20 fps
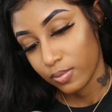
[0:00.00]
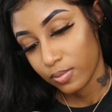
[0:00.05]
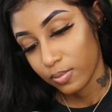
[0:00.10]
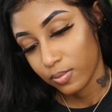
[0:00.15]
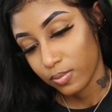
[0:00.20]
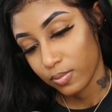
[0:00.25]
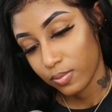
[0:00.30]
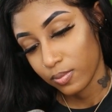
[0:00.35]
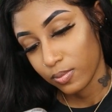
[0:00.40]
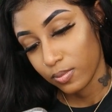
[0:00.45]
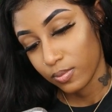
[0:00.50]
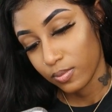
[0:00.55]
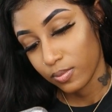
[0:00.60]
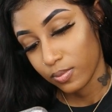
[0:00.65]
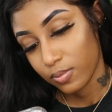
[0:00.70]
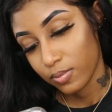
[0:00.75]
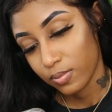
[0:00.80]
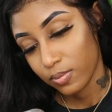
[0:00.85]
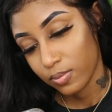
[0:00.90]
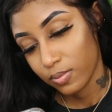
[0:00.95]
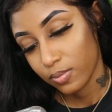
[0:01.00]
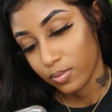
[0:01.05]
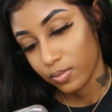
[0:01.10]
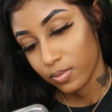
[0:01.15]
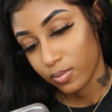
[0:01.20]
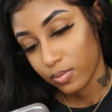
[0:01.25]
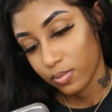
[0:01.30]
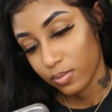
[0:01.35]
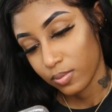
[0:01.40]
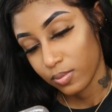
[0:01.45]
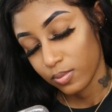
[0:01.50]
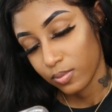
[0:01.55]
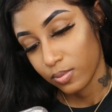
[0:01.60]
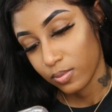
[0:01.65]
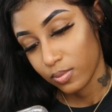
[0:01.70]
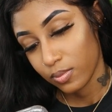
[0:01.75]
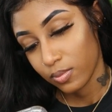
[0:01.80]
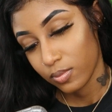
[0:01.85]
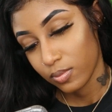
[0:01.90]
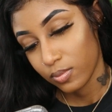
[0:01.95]

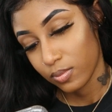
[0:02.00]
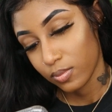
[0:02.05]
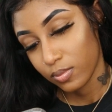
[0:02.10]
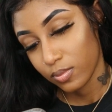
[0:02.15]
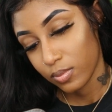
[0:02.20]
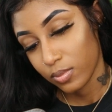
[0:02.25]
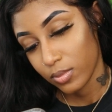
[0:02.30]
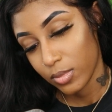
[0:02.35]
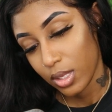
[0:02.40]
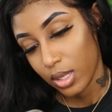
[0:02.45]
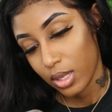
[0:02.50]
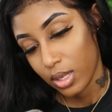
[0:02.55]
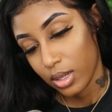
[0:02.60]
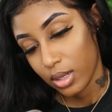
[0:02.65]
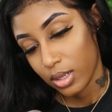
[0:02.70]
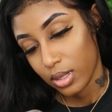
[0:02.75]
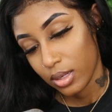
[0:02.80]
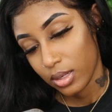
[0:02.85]
Nothing is said.